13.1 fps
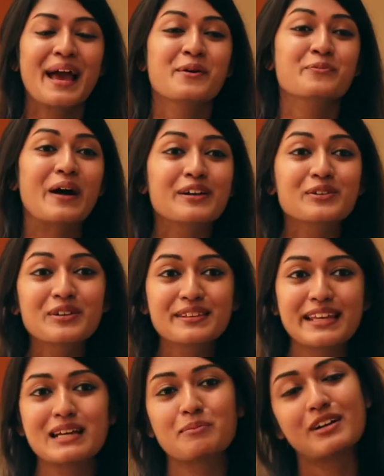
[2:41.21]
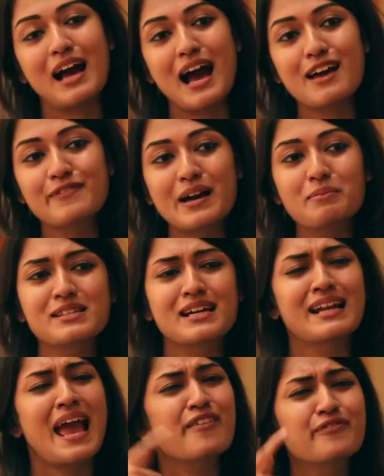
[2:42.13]
One good thing about IFIM is
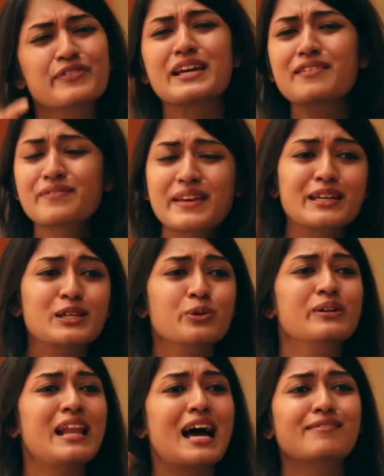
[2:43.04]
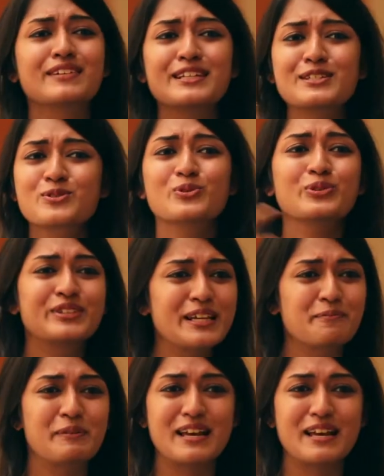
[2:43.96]
that every week you will have at least 2-3